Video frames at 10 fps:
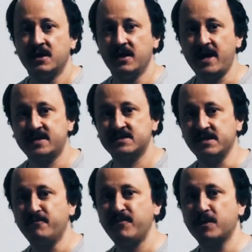like
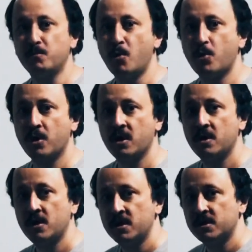something
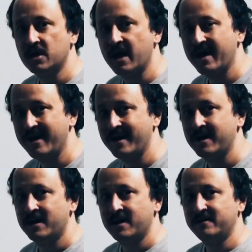more,
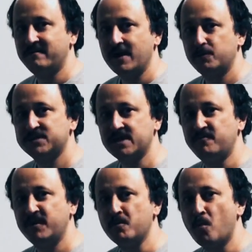develop
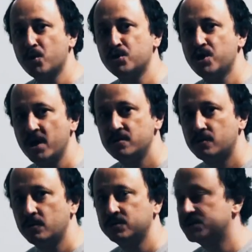something more general,